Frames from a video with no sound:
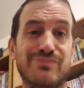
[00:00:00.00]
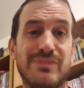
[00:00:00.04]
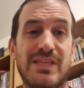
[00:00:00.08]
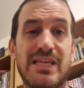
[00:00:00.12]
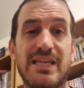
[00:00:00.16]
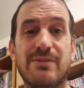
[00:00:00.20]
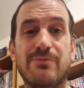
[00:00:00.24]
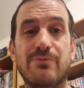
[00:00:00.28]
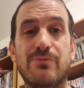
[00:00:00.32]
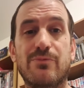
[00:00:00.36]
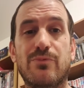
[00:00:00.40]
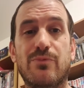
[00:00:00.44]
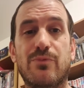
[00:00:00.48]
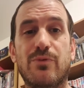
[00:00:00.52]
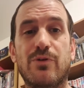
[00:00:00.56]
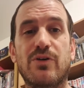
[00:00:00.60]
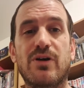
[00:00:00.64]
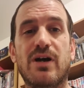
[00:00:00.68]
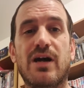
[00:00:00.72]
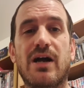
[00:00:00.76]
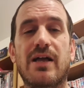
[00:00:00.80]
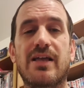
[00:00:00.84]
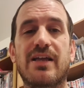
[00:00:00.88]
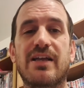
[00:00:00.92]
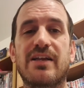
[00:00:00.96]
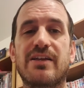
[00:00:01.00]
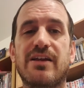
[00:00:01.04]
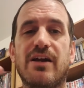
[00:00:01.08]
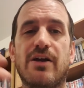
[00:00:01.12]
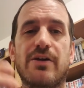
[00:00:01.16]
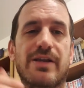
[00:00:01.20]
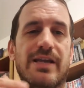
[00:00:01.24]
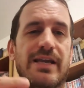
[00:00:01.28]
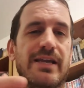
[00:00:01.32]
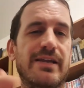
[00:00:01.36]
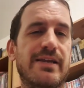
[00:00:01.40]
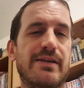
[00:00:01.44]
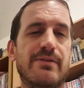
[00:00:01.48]
It what?
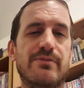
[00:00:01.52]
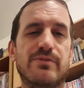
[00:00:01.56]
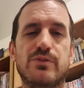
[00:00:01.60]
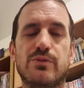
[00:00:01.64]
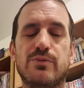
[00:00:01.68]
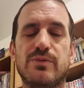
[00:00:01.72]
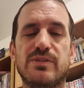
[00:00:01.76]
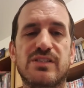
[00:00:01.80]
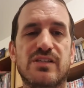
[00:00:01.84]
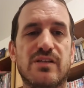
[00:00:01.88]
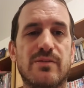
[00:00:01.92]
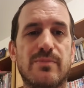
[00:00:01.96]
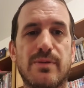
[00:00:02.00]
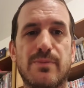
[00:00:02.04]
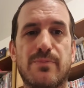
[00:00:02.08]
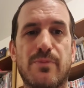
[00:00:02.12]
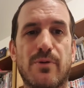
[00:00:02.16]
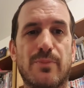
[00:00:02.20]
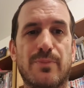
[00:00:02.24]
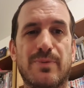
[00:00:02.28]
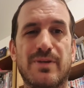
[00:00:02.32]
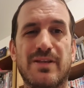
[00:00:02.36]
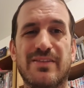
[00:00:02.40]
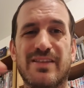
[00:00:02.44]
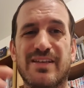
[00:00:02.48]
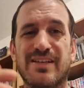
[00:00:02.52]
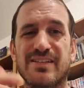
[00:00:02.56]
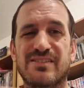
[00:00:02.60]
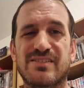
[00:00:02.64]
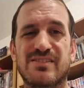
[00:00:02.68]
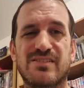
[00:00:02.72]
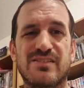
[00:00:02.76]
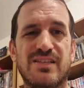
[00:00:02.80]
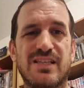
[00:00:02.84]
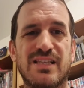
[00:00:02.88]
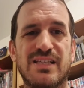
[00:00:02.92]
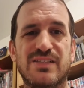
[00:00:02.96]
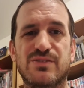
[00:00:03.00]
Okay, it was always going to be popular.
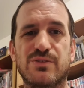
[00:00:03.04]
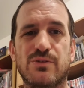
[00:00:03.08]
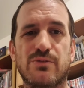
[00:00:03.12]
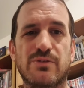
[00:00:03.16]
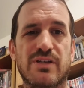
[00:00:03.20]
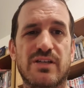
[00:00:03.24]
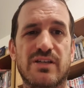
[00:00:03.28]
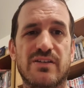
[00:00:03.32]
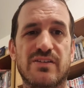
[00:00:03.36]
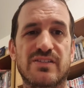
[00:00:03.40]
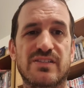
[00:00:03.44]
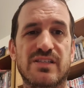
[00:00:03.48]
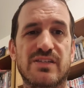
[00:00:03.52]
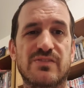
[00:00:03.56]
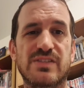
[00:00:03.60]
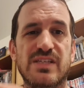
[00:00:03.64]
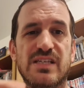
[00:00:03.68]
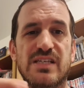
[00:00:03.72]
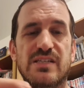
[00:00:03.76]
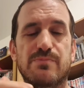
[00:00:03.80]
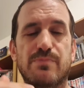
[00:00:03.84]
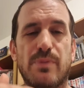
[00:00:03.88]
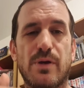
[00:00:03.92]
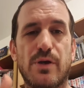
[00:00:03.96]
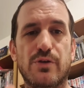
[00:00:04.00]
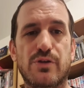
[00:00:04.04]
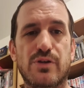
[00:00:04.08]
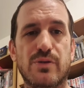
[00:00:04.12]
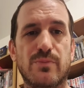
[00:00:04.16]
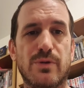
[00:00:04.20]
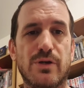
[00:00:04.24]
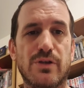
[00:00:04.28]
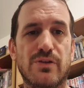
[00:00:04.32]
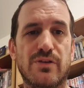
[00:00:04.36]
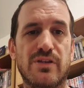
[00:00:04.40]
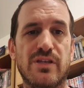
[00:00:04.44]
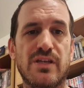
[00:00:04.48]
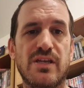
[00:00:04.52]
That's let's not kid ourselves. It's
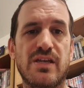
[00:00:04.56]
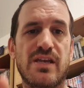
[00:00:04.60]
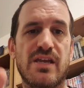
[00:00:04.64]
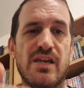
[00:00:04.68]
Pokemon.